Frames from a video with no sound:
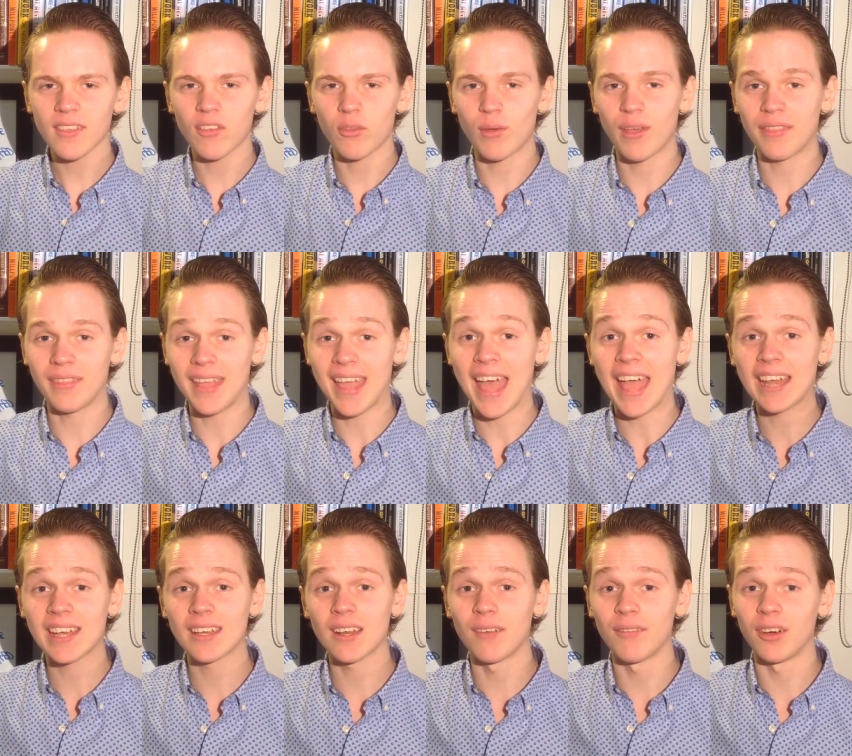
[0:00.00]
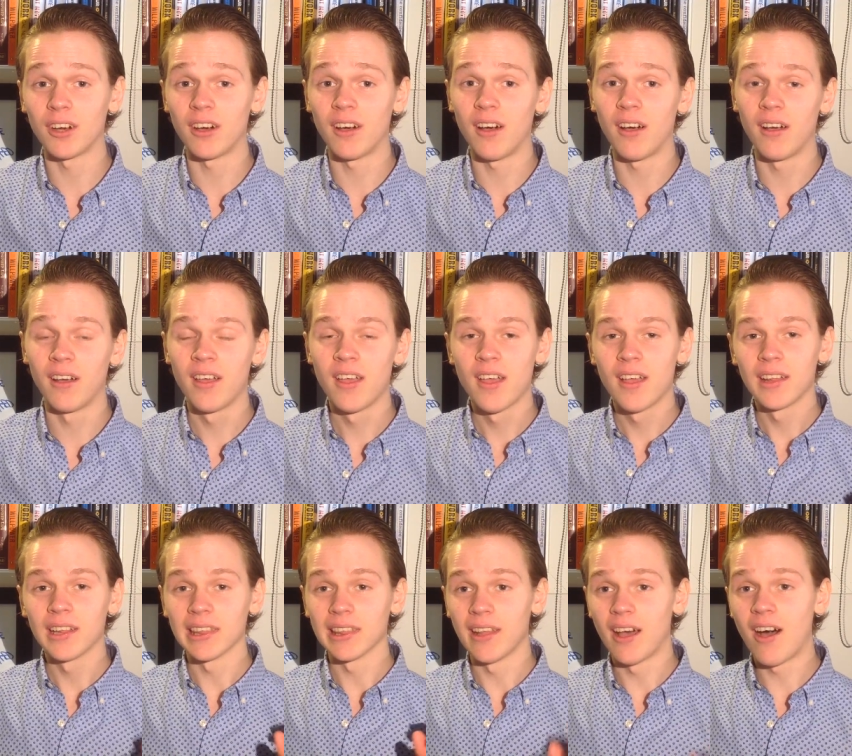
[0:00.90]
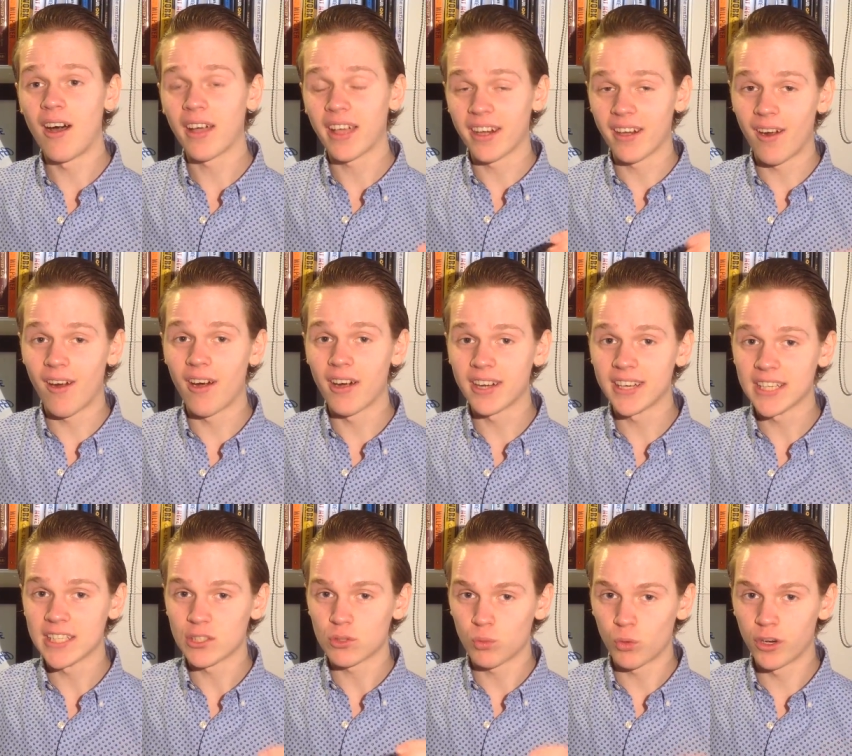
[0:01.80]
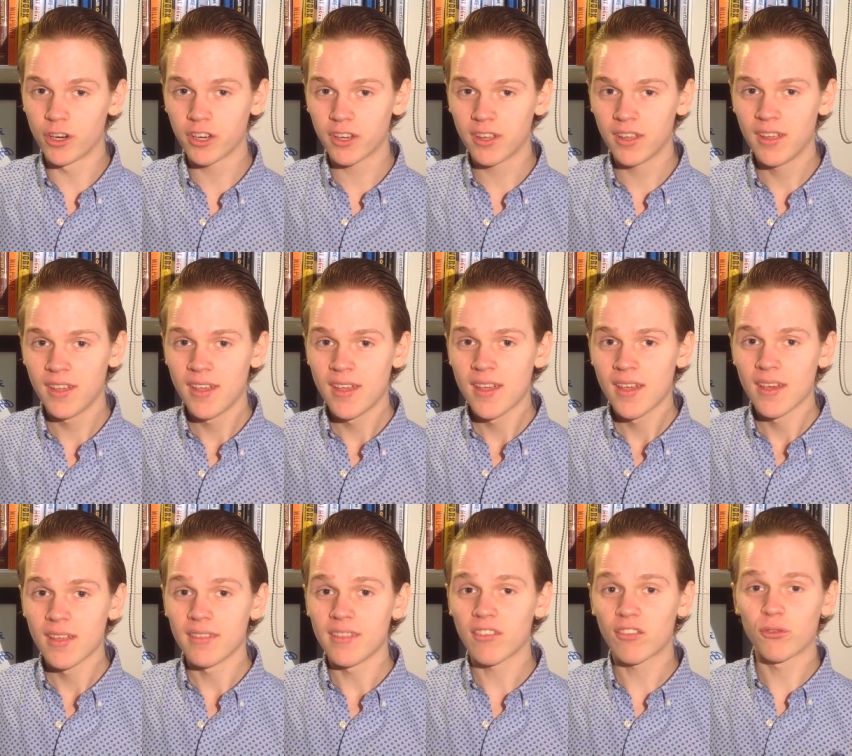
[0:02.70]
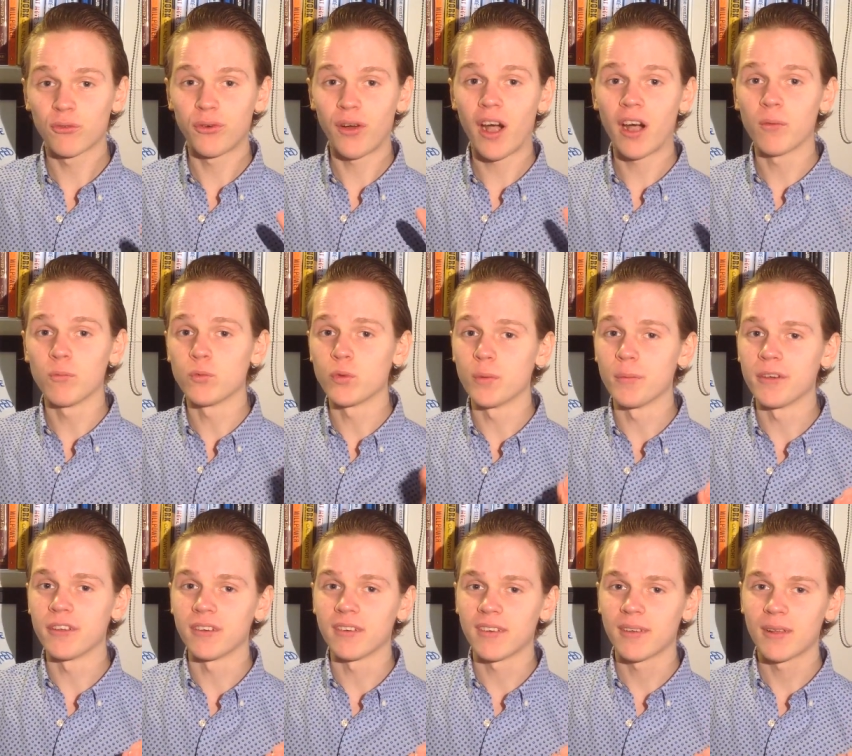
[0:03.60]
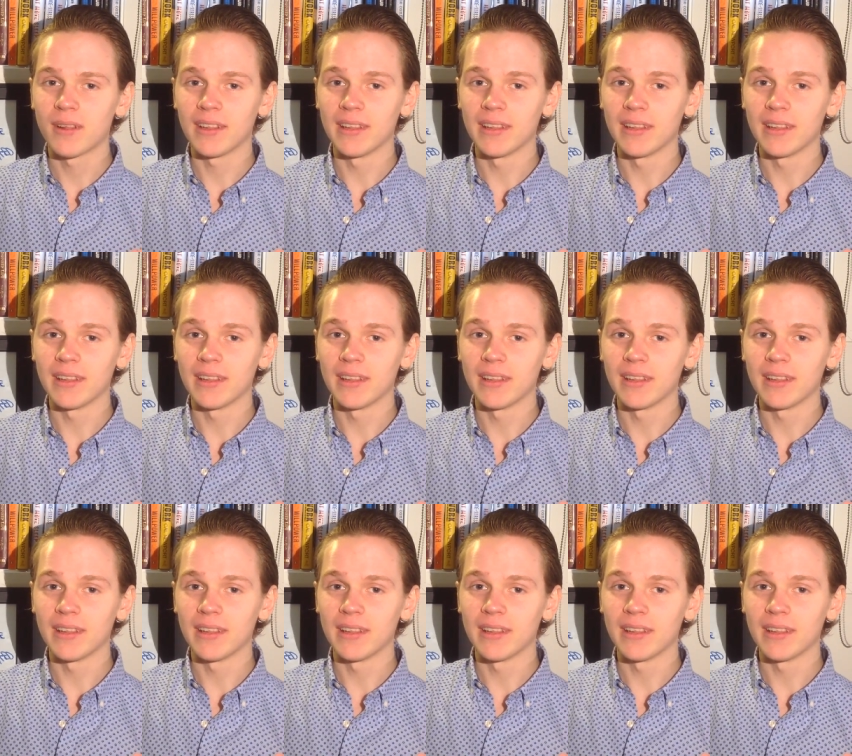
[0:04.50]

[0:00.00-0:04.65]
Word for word: So at the end of a long and hard day's work, this farm woman